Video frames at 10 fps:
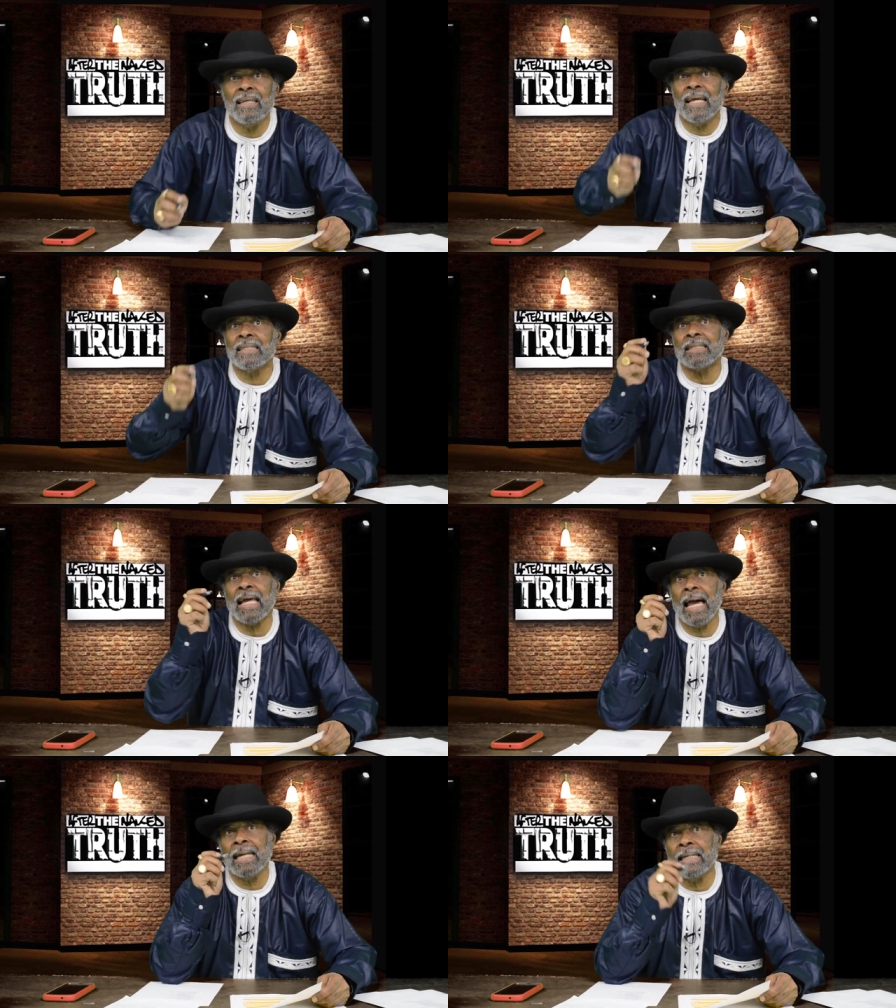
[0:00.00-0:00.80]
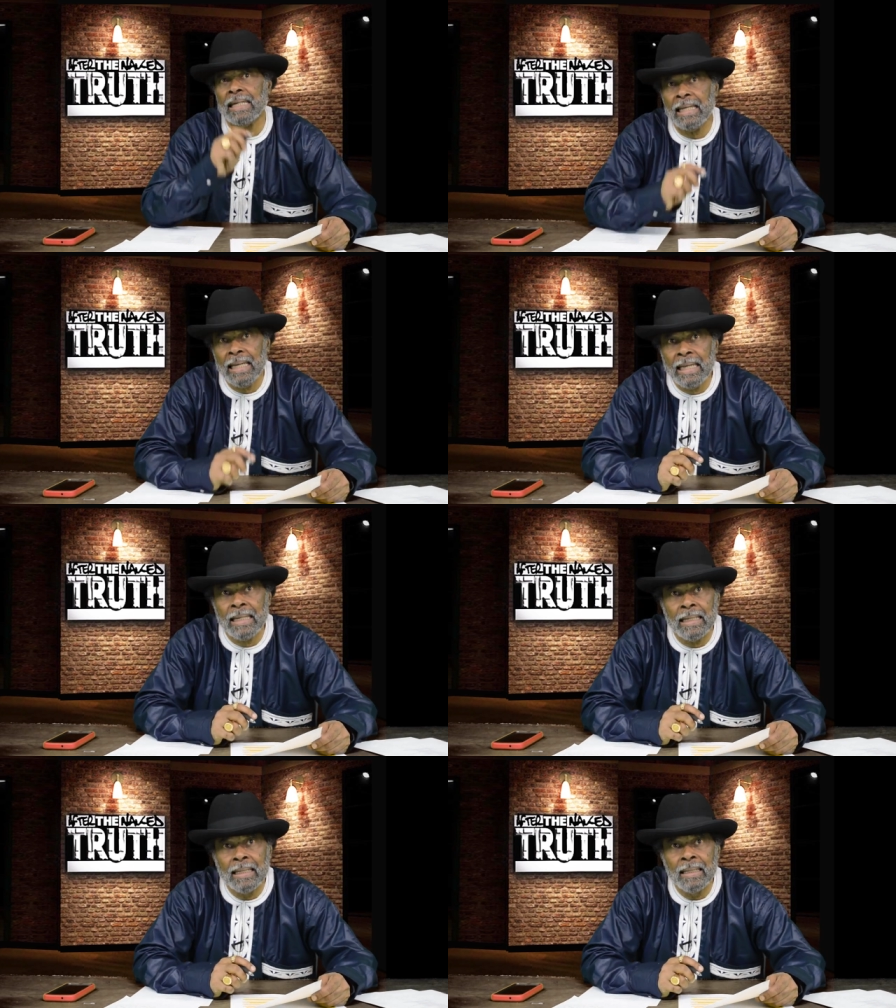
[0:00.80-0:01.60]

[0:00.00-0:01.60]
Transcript: Yes, I did.